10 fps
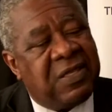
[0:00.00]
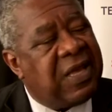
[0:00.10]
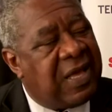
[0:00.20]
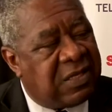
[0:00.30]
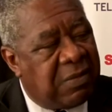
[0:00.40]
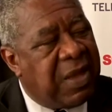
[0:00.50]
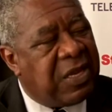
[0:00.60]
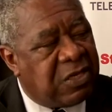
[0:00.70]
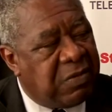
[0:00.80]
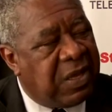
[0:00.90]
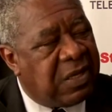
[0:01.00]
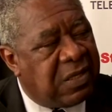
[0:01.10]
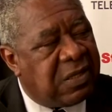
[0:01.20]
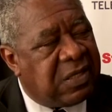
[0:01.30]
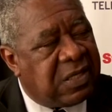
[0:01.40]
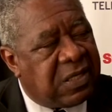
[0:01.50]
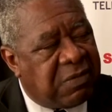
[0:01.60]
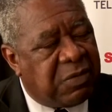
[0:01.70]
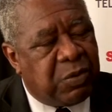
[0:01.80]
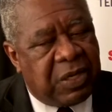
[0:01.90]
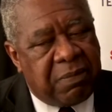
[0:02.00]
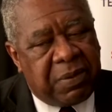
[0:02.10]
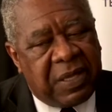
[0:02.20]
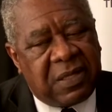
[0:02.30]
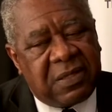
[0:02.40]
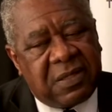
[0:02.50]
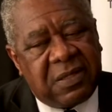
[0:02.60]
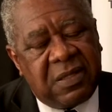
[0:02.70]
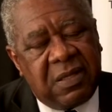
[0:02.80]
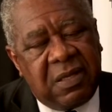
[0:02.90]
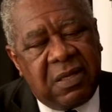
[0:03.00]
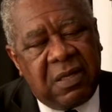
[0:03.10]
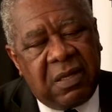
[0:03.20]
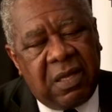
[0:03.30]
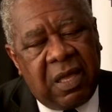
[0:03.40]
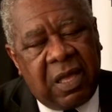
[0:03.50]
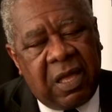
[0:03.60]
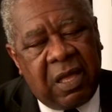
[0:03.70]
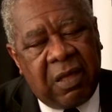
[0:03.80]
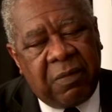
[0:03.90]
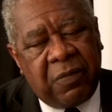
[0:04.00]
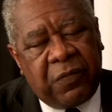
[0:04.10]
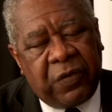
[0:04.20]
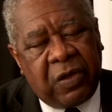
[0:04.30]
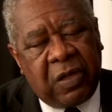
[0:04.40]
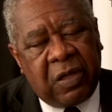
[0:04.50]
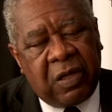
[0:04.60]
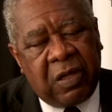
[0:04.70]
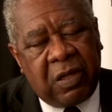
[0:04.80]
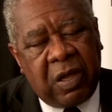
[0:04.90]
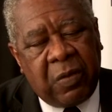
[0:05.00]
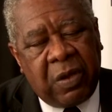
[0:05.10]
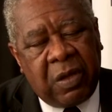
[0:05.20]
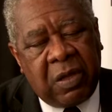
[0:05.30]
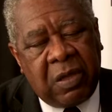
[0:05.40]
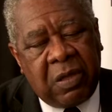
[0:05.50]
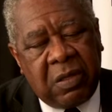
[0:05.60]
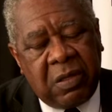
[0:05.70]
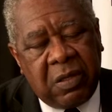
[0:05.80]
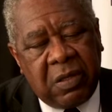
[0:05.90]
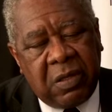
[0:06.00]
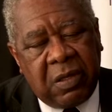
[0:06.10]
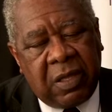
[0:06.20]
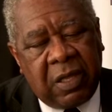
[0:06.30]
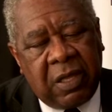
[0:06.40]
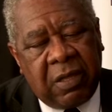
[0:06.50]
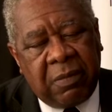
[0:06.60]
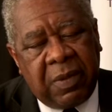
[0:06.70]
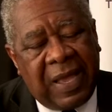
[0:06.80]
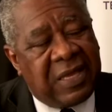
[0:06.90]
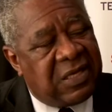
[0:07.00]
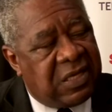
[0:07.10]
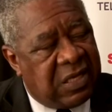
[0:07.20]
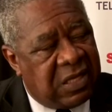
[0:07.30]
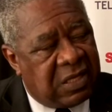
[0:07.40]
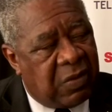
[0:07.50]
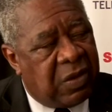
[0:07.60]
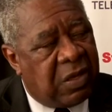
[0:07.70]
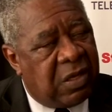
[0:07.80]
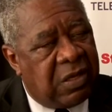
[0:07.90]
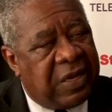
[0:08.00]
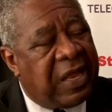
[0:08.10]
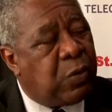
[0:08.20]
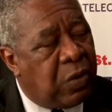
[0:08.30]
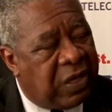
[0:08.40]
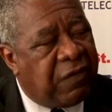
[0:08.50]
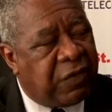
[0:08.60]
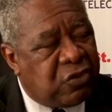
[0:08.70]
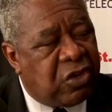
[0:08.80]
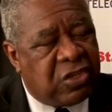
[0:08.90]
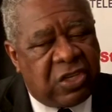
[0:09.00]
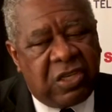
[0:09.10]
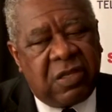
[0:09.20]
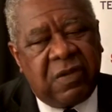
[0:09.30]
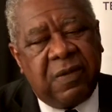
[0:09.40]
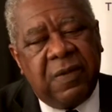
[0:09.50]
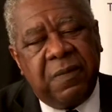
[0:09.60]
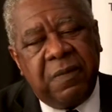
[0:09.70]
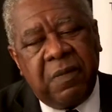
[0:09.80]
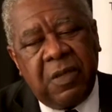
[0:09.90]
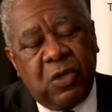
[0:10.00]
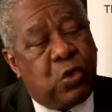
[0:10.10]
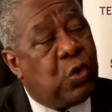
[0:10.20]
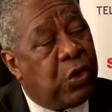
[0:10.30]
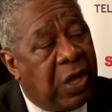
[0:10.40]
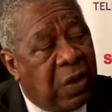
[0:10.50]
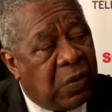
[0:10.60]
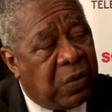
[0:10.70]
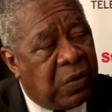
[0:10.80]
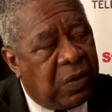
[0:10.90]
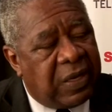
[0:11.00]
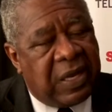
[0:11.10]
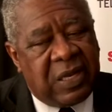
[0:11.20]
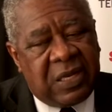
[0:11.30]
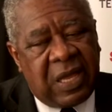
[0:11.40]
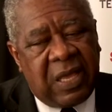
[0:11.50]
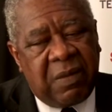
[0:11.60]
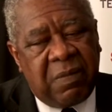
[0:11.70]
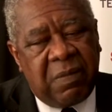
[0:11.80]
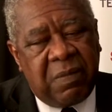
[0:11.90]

disaster management systems put in place for our ICTs, our network infrastructure, to go down at any time